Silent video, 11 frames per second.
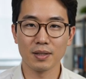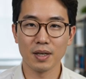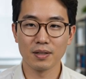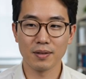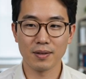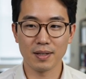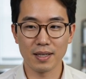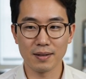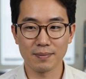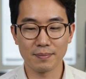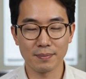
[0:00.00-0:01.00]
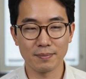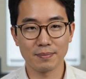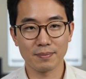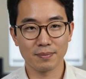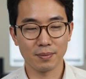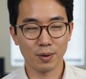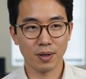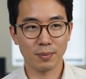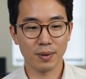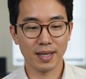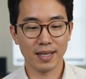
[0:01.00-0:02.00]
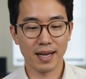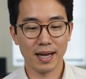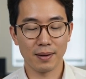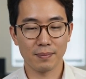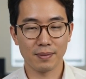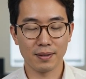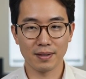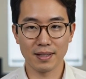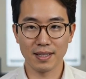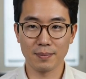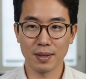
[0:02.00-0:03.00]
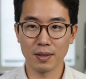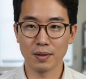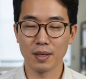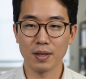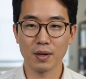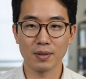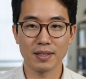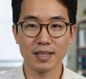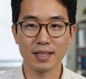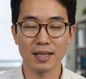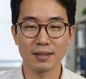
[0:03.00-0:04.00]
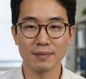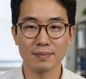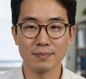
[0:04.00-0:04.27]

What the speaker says: charge of everything. When you played a game, the CPU did all the thinking.